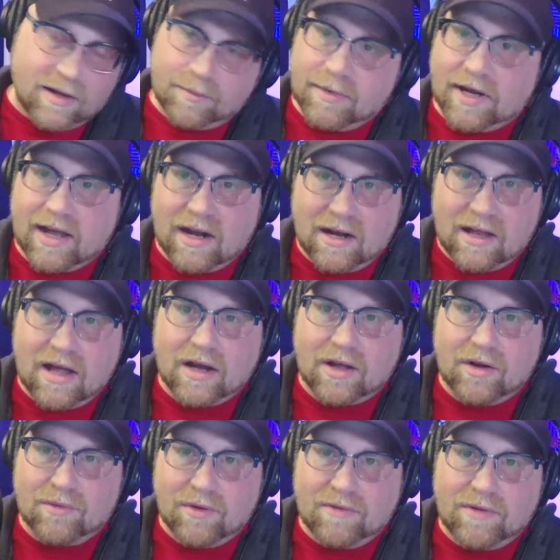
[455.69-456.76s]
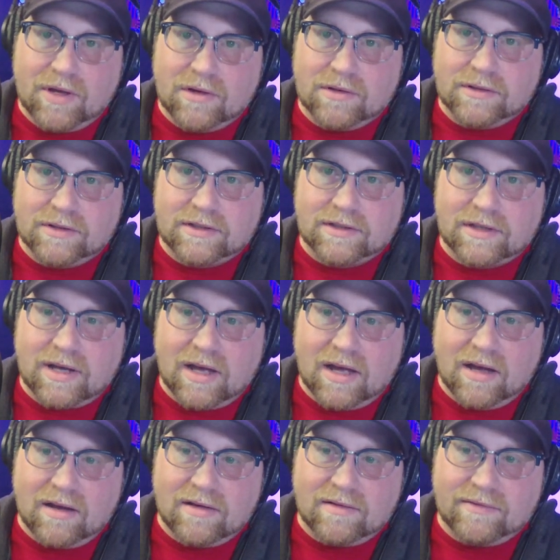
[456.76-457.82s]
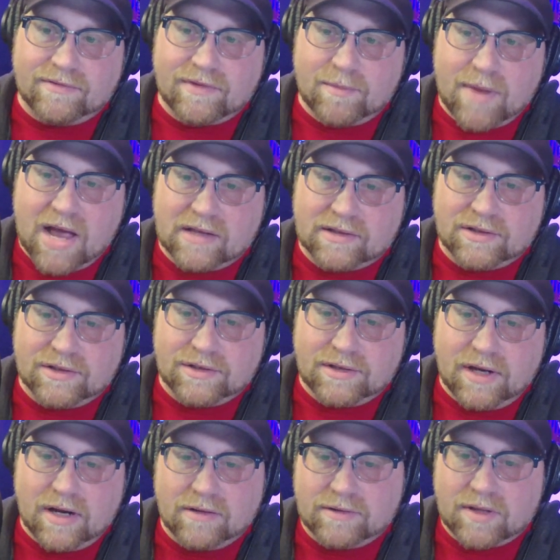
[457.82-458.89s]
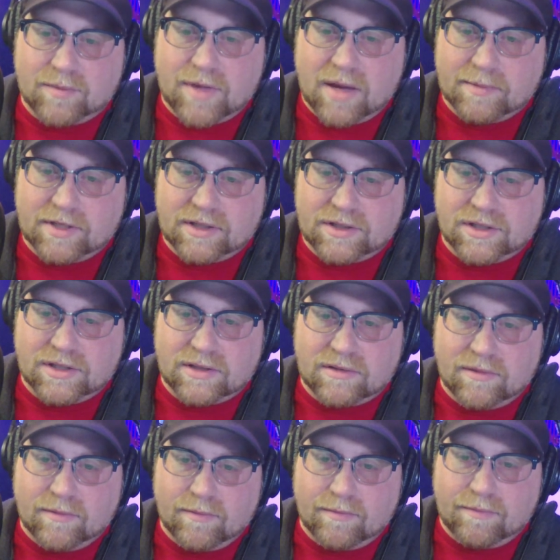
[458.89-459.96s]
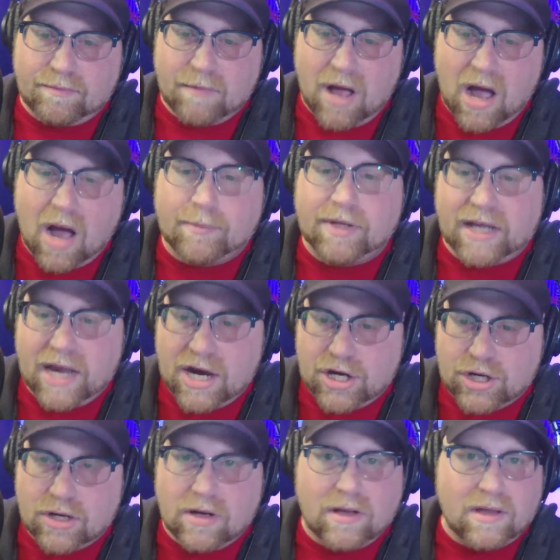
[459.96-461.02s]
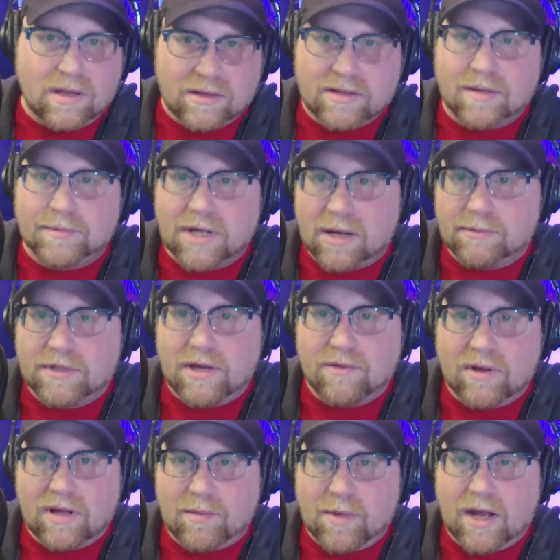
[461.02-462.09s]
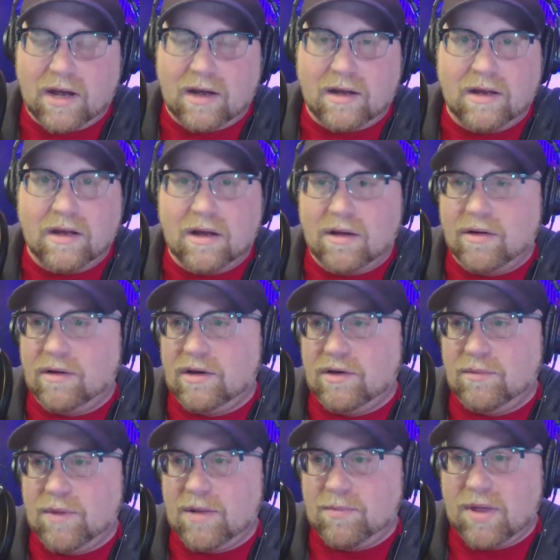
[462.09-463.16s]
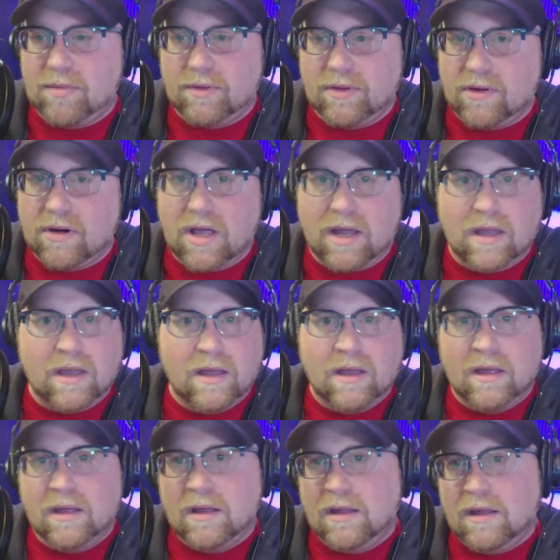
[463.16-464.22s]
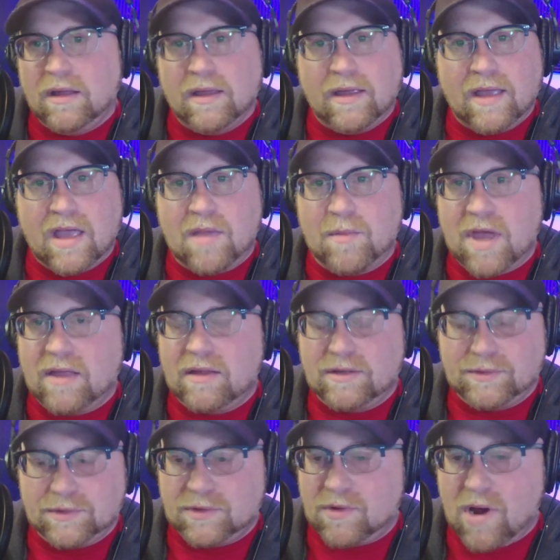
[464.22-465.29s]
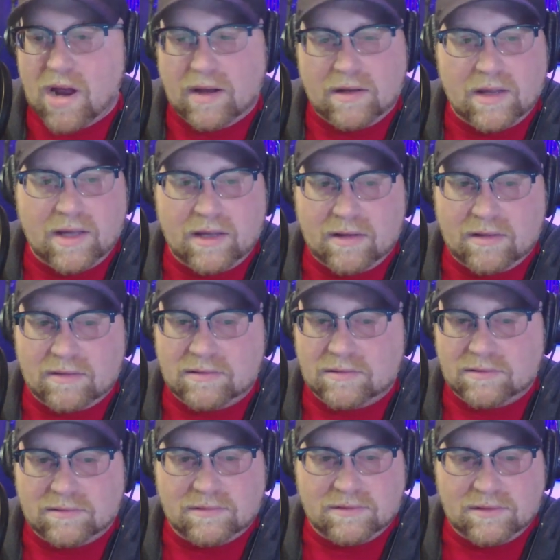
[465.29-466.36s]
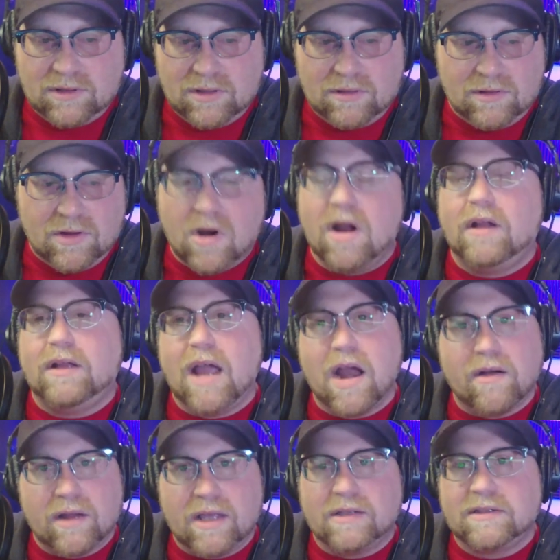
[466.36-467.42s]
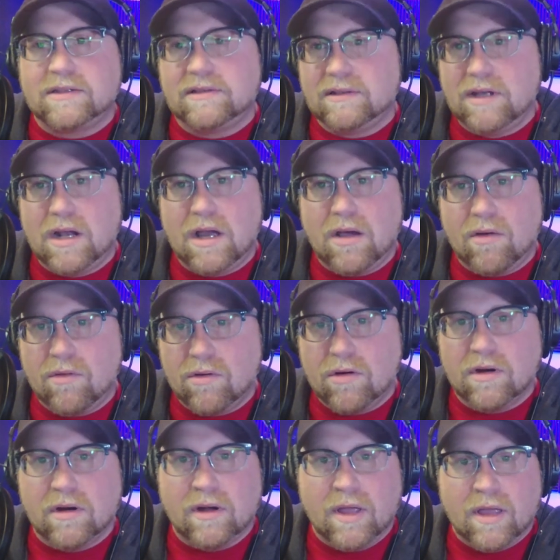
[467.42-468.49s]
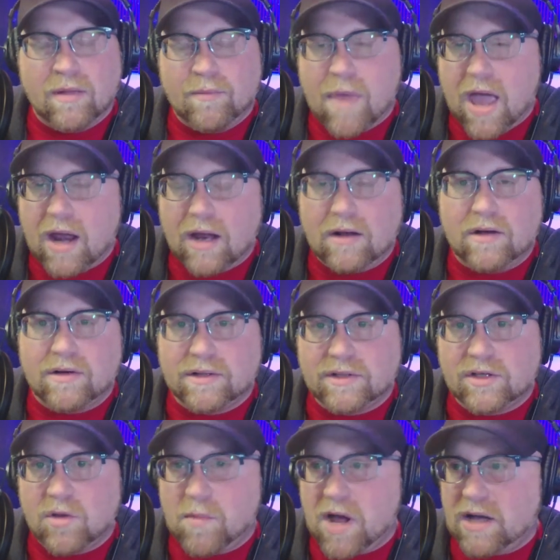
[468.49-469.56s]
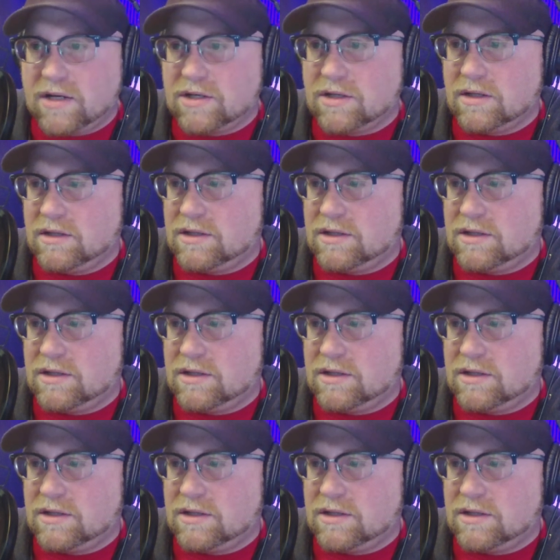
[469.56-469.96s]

Been getting a lot of good reviews uh, from passengers. You know, sometimes it's just obligation, and sometimes they really mean it. You know, and you meet people and they're like, "Hey, man, this was great. Like, you're hilarious." You know, or man, I learned so much.